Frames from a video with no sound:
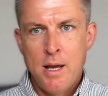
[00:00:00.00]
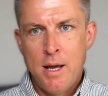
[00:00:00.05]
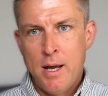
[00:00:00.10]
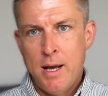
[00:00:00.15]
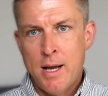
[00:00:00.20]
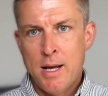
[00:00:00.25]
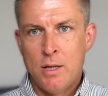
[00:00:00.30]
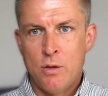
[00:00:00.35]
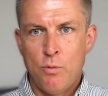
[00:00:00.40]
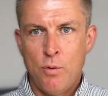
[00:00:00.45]

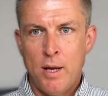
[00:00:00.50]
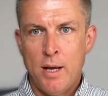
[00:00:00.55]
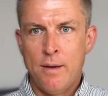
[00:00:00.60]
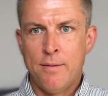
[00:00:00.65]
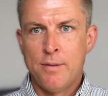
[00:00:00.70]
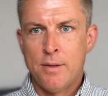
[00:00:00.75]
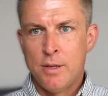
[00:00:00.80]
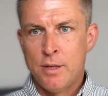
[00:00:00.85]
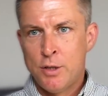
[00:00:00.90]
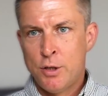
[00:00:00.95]
and we
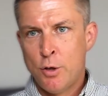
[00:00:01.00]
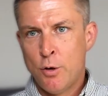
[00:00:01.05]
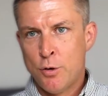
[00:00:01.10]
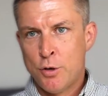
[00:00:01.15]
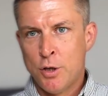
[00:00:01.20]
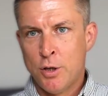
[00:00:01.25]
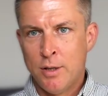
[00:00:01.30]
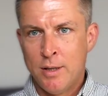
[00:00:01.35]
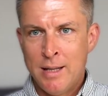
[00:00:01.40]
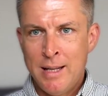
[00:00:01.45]
have
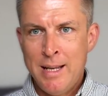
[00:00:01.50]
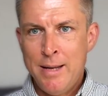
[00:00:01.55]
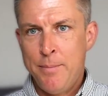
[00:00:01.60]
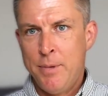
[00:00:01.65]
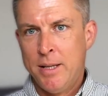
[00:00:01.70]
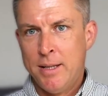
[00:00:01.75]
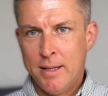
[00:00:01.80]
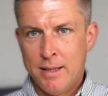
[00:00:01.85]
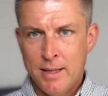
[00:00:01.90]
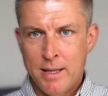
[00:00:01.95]
certain
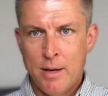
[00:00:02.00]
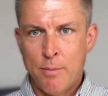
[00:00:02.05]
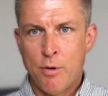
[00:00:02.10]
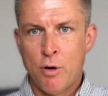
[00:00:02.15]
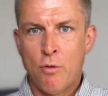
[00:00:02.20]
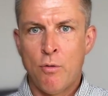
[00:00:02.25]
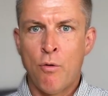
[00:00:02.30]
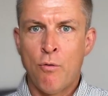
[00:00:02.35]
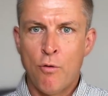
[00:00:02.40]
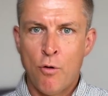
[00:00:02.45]
limited number
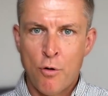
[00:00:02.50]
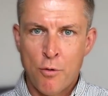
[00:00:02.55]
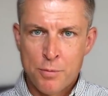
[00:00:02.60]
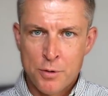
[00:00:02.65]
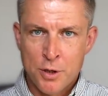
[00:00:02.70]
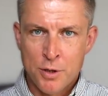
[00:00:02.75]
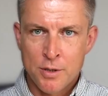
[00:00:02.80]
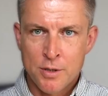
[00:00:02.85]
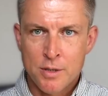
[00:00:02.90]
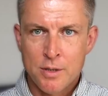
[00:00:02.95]
of
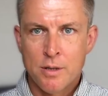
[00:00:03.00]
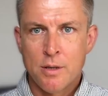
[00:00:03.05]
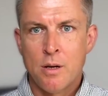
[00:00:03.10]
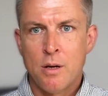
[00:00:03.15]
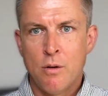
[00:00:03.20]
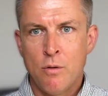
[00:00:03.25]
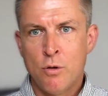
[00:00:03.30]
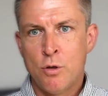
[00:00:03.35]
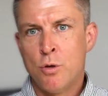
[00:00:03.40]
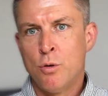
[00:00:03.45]
options
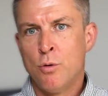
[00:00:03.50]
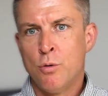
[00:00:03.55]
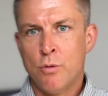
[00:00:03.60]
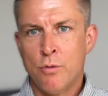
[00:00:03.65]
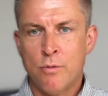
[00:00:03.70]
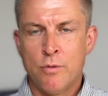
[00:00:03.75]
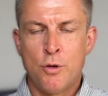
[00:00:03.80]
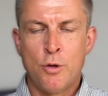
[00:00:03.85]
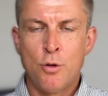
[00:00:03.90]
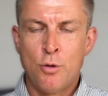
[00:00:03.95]

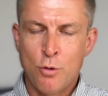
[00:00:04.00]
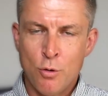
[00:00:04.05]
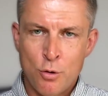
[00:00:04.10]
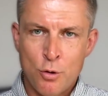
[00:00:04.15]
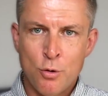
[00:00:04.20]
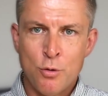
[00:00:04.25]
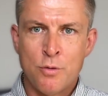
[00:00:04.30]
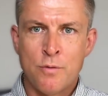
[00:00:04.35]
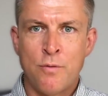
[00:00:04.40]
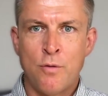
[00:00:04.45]
to, to, to
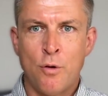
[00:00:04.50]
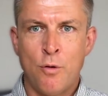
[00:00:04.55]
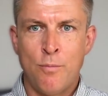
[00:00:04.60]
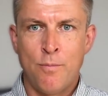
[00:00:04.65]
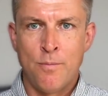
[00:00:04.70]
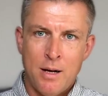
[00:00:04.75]
choose from.